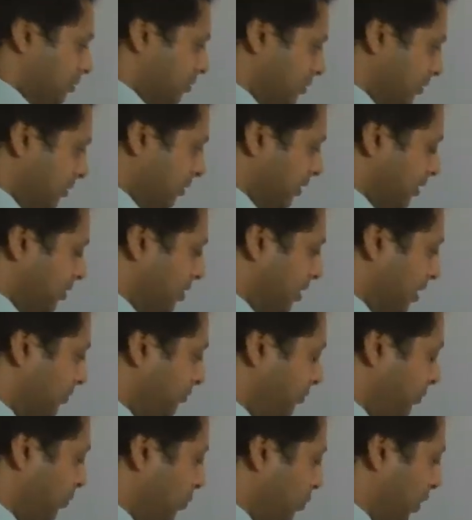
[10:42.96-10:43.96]
let's say if
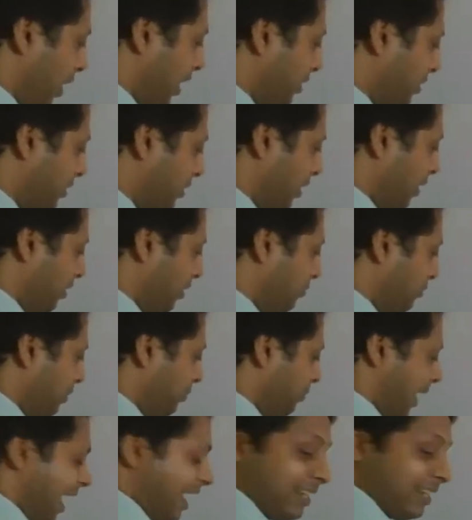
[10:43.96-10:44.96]
you look at a
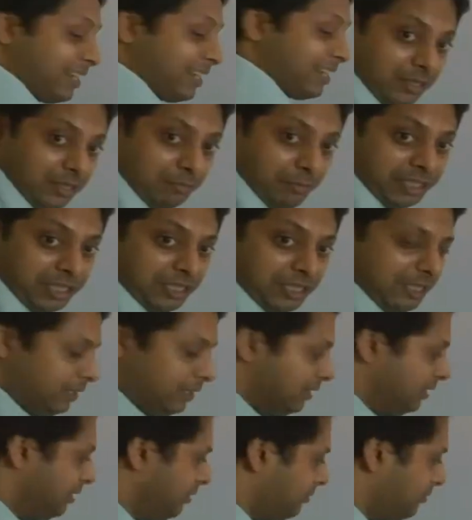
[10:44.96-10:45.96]
magnetic
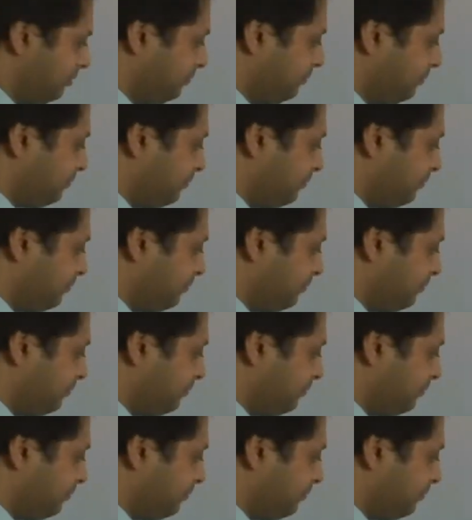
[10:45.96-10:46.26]
material,